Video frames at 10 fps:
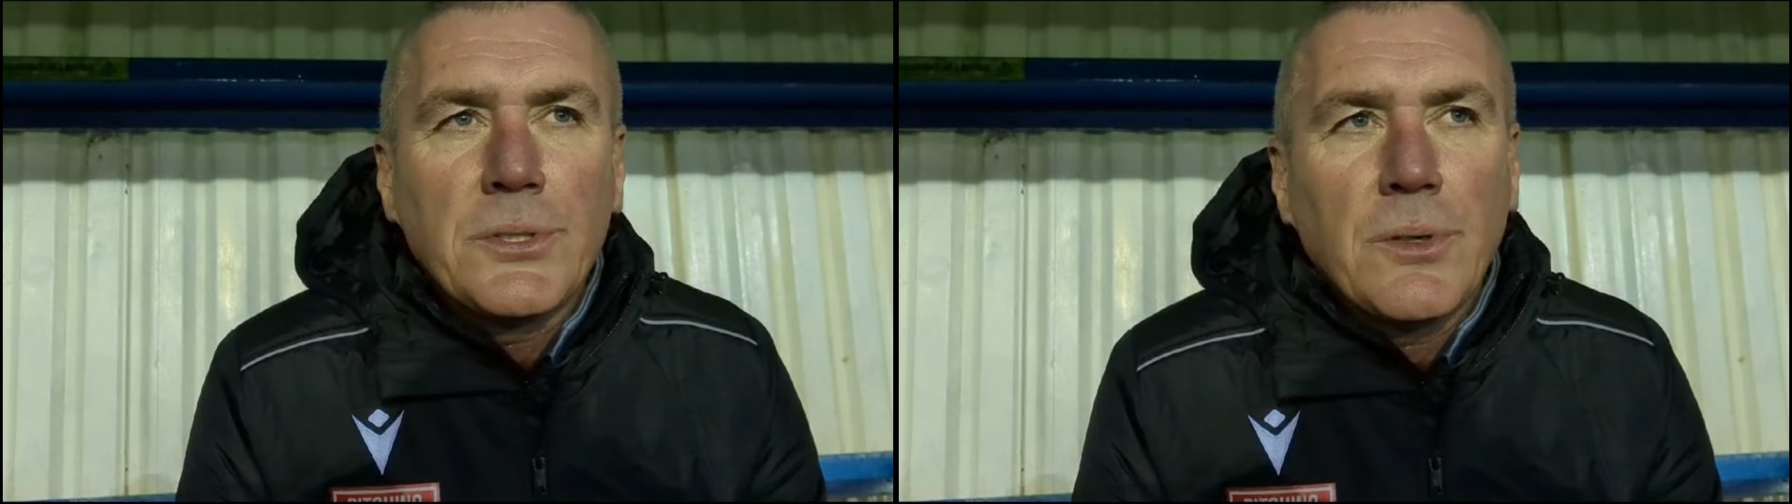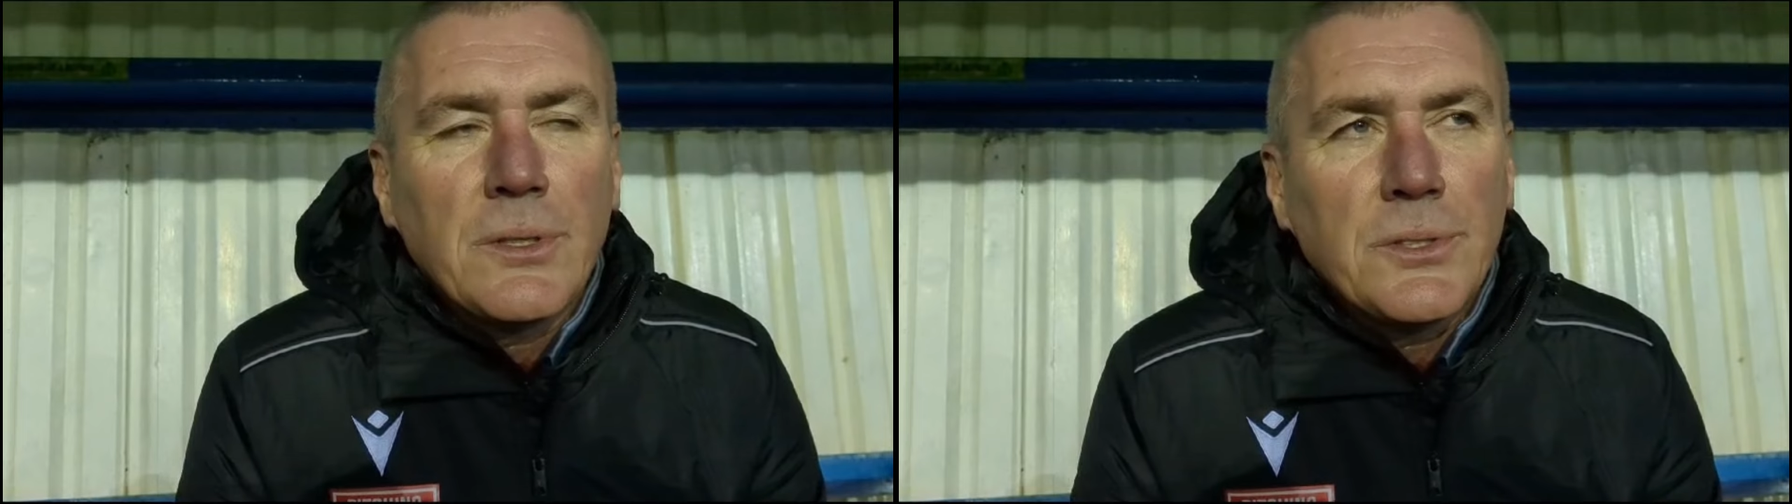
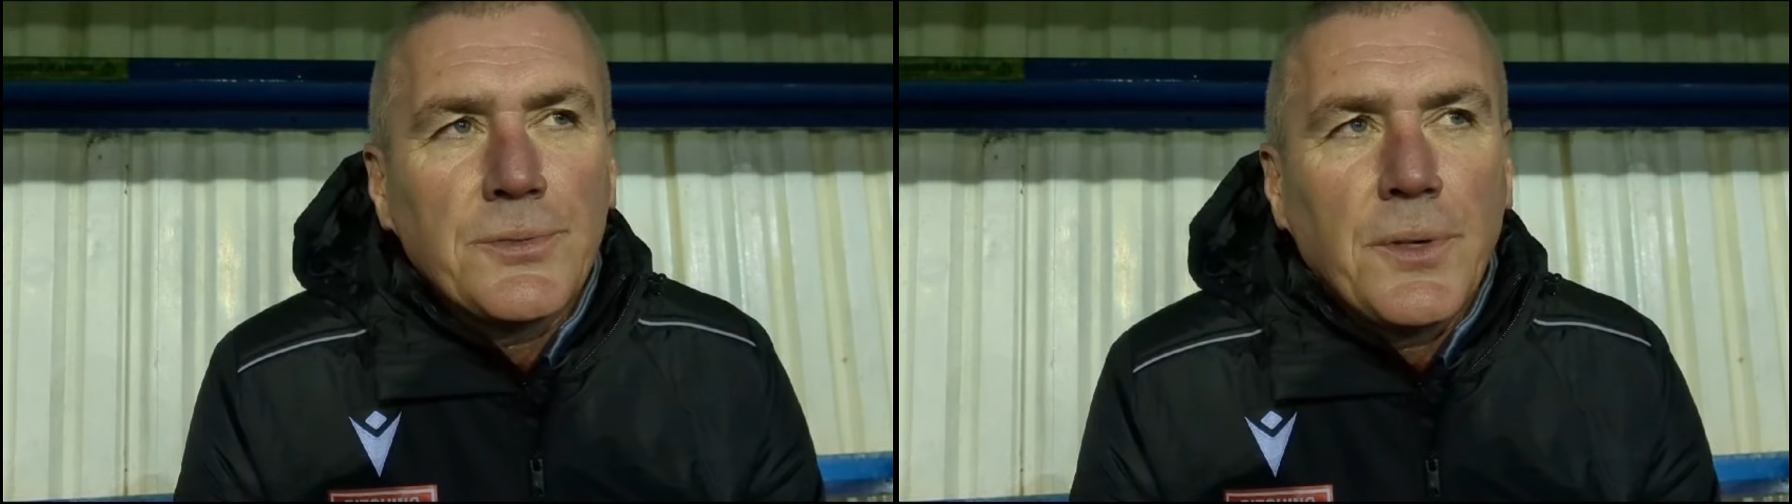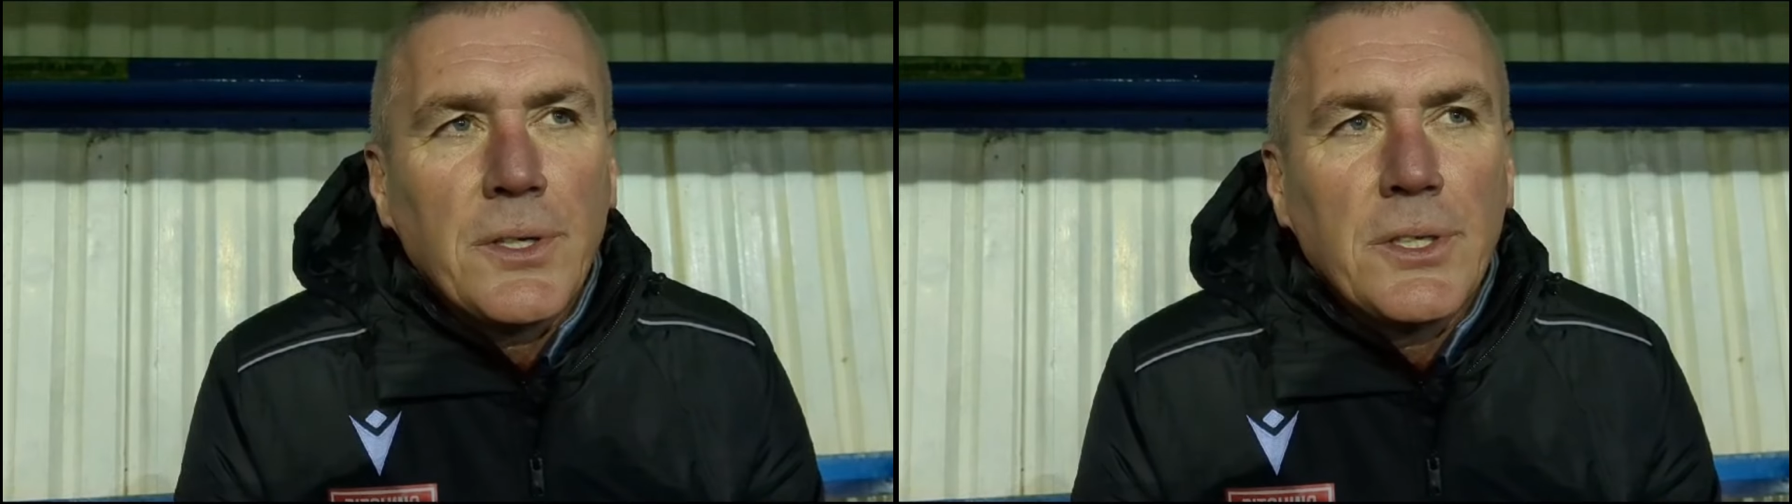so I
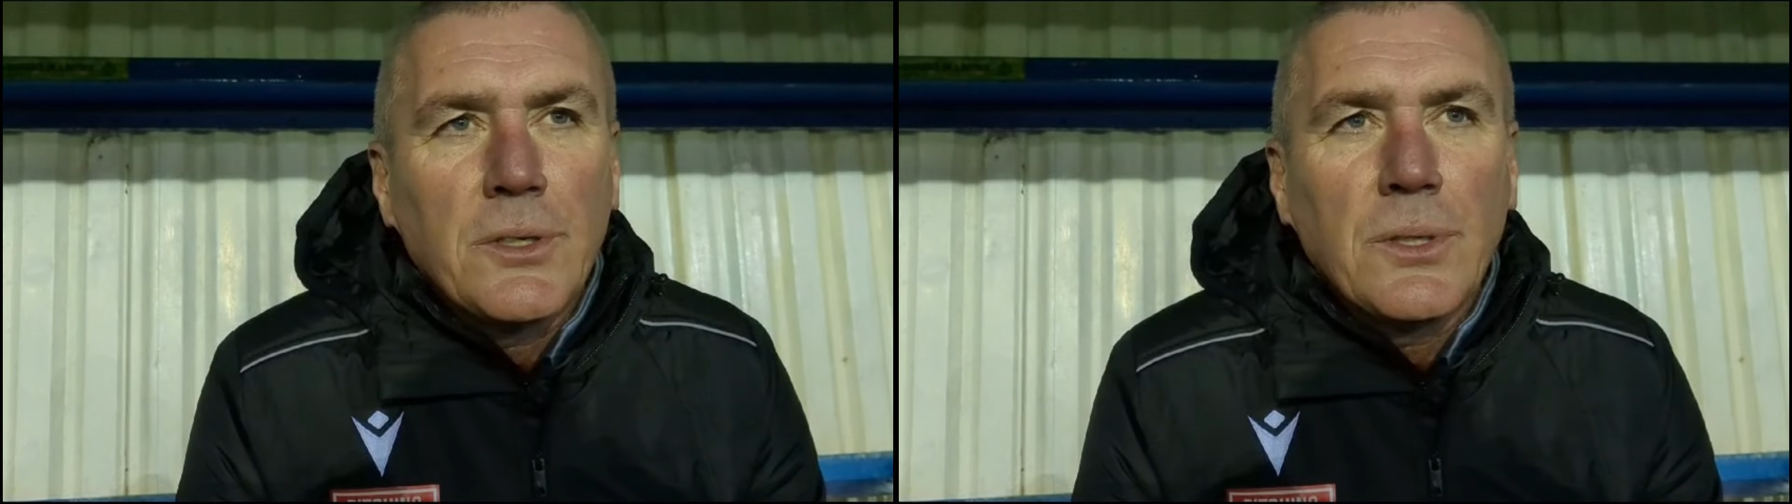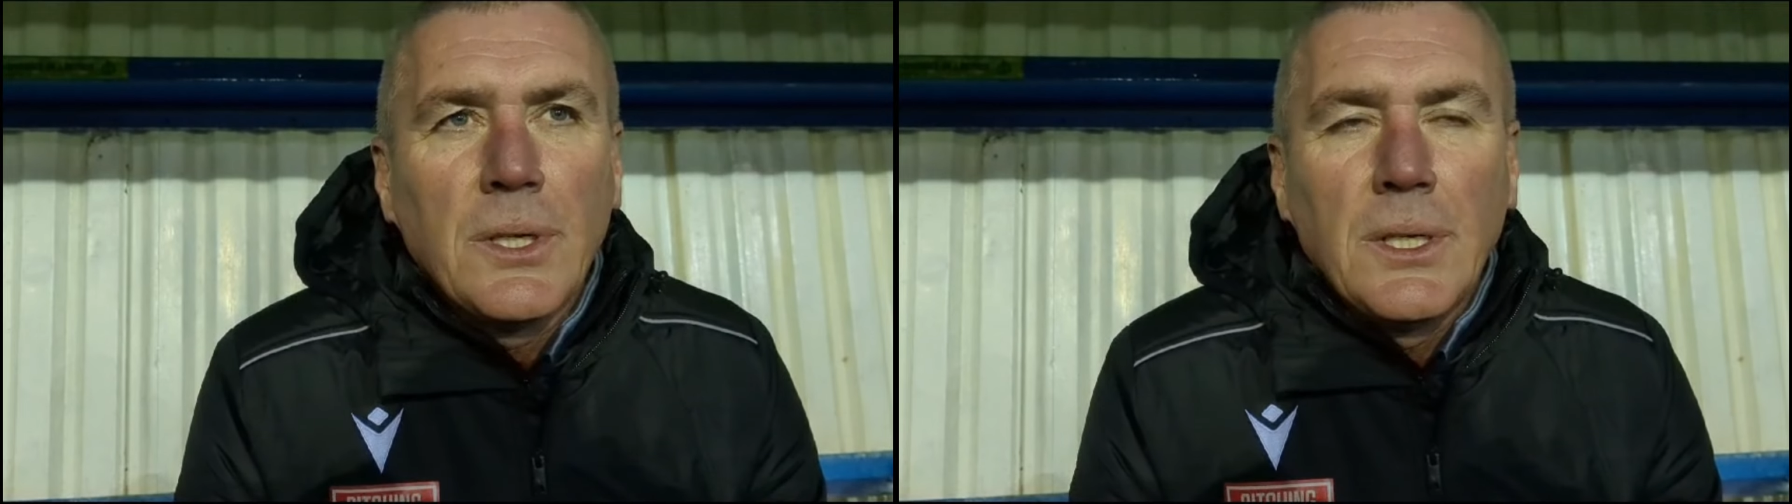just thought, you
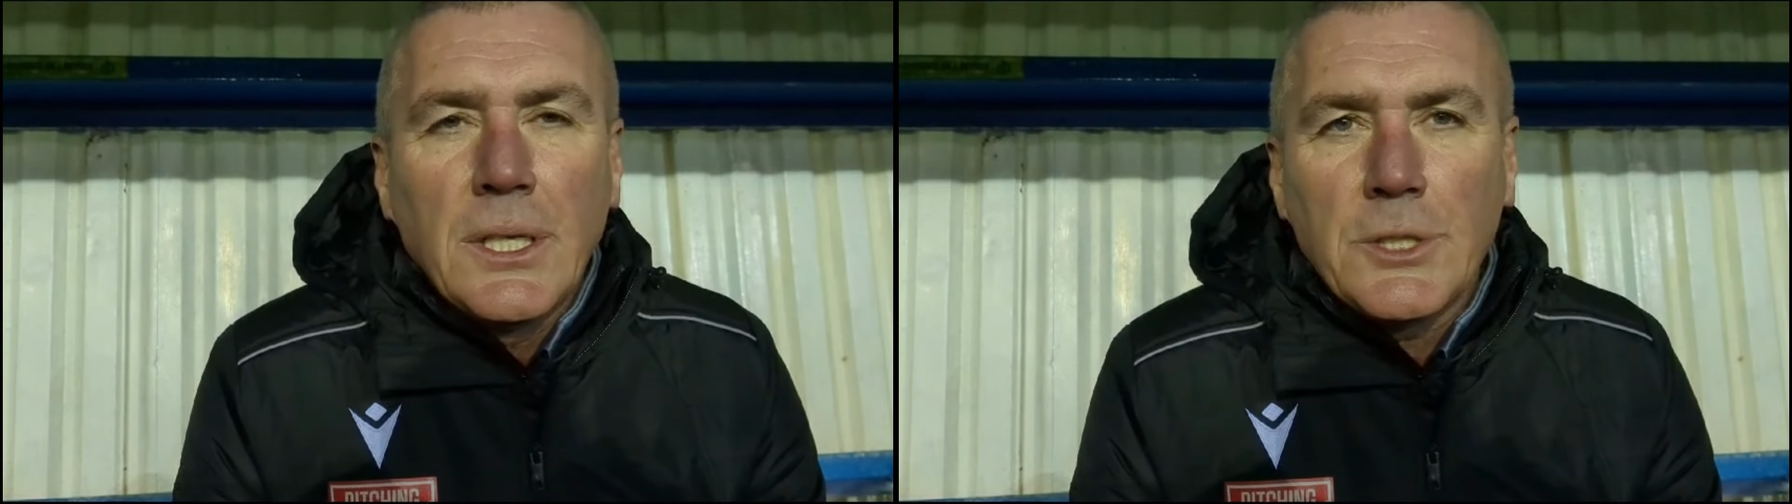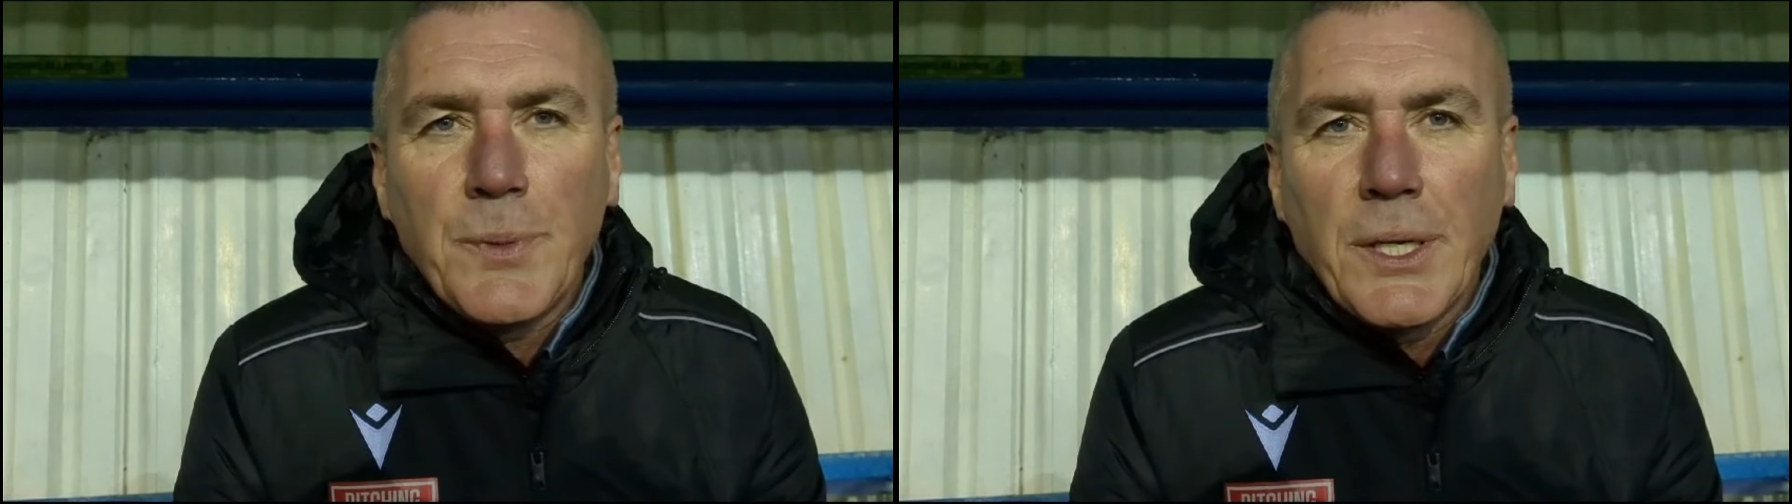know,
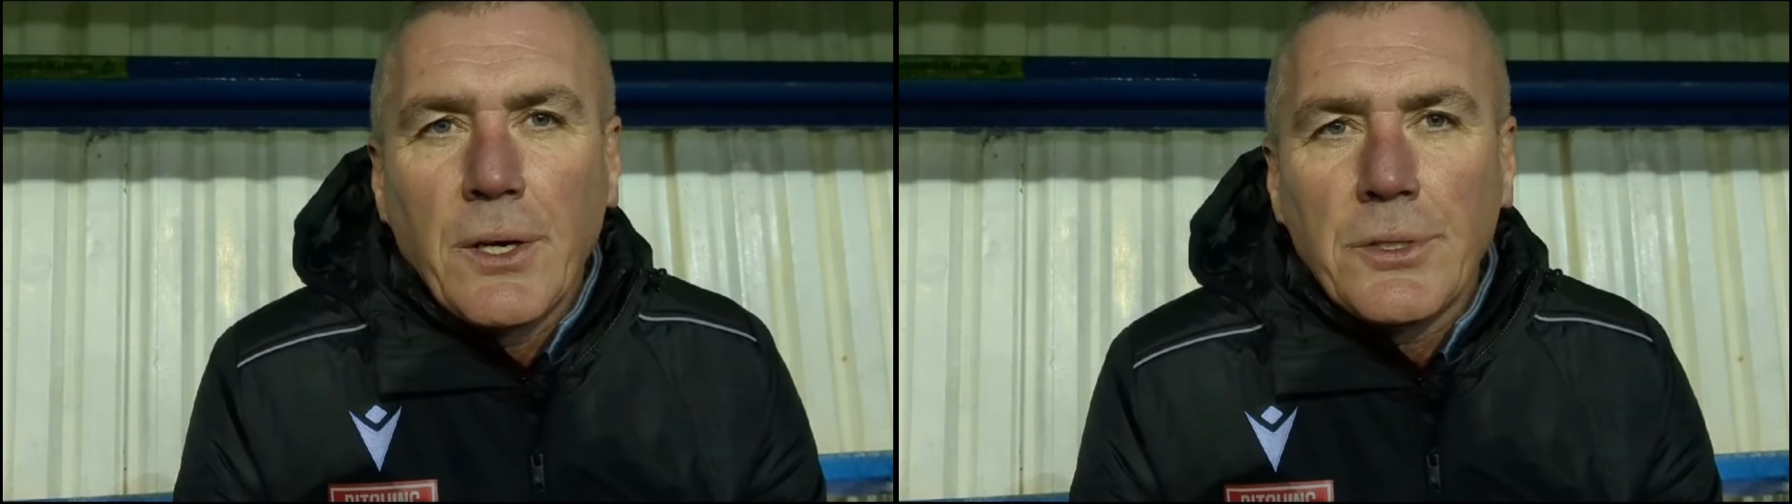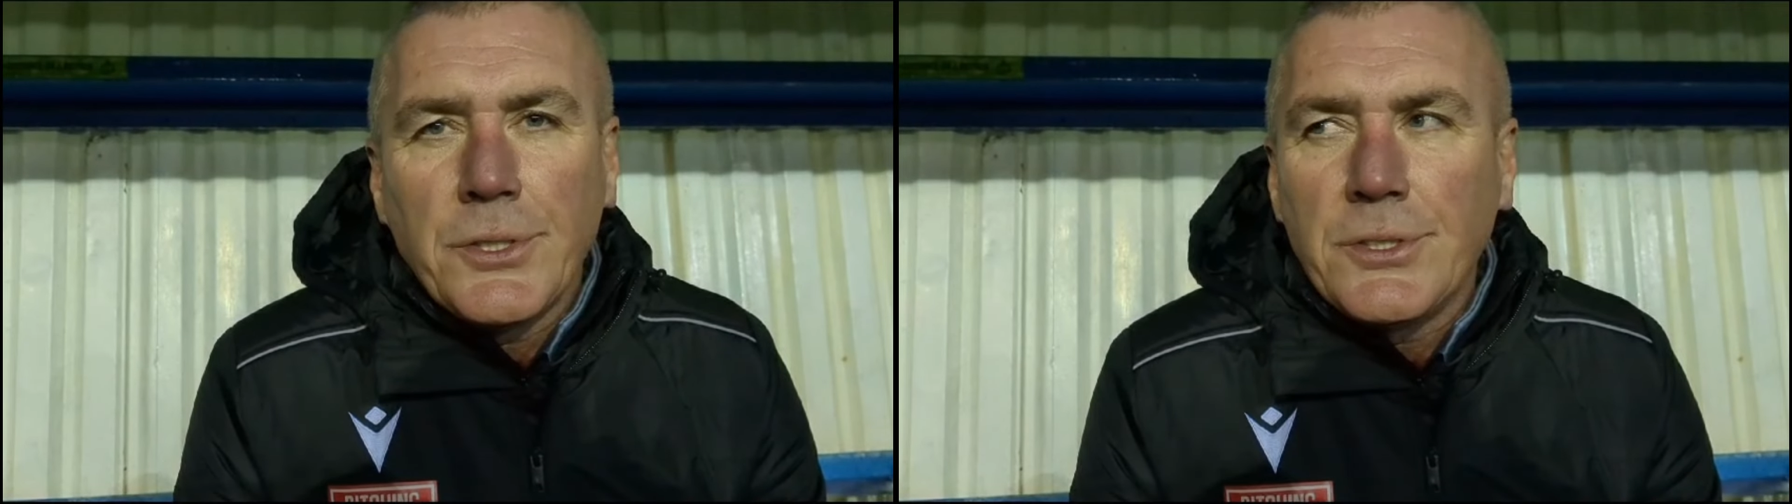let's be
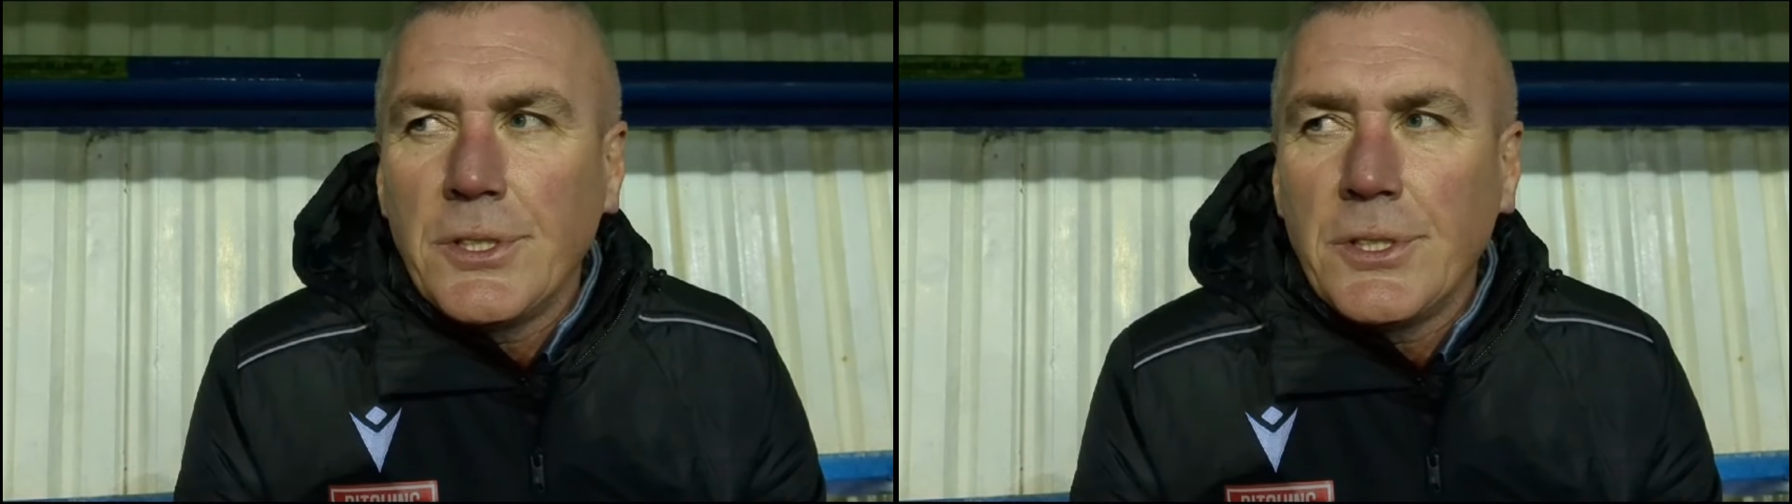cautious.